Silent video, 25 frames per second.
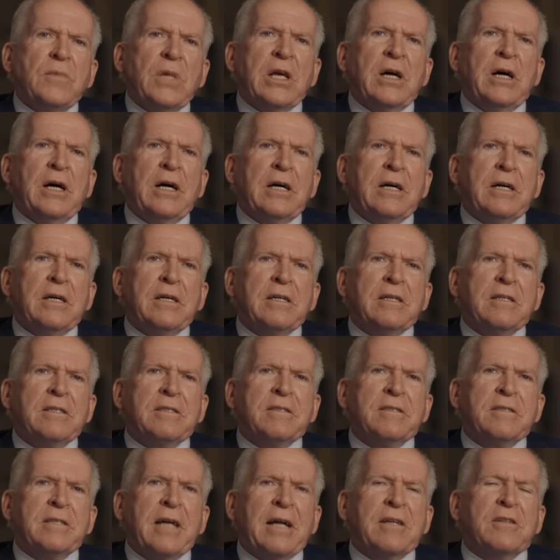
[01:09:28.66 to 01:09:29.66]

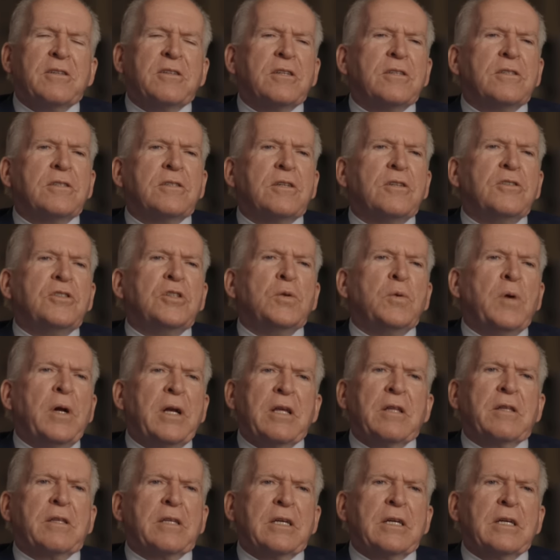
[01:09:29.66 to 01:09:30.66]
not to do
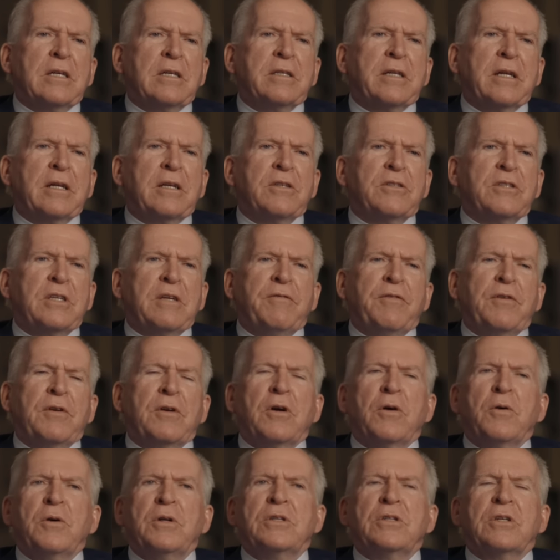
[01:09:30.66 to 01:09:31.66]
anything that is even
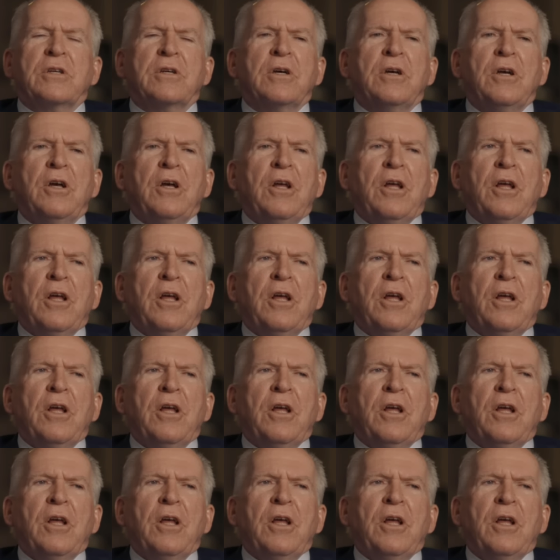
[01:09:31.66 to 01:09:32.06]
going to